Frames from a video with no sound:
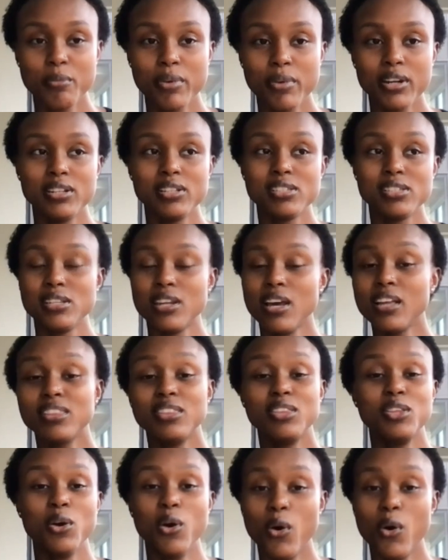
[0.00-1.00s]
but it is
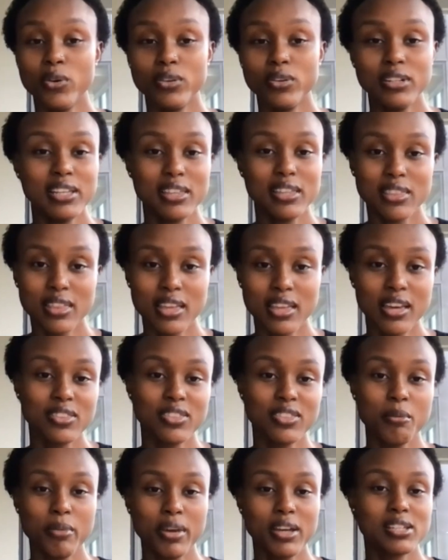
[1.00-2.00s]
not the only thing
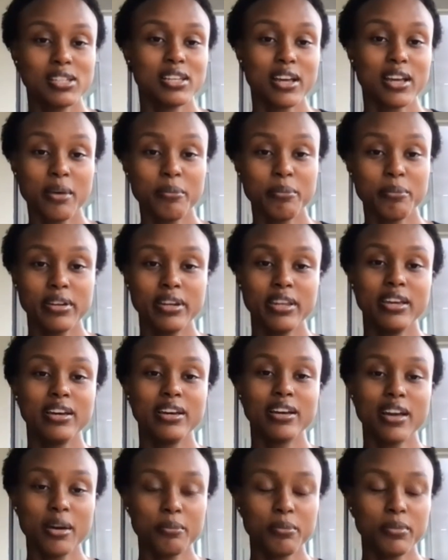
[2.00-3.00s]
that makes a company
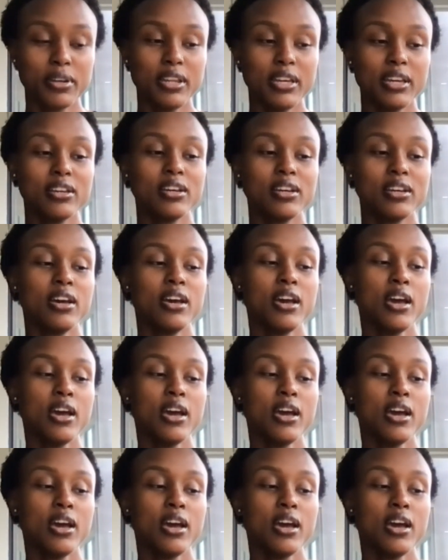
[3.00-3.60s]
a company.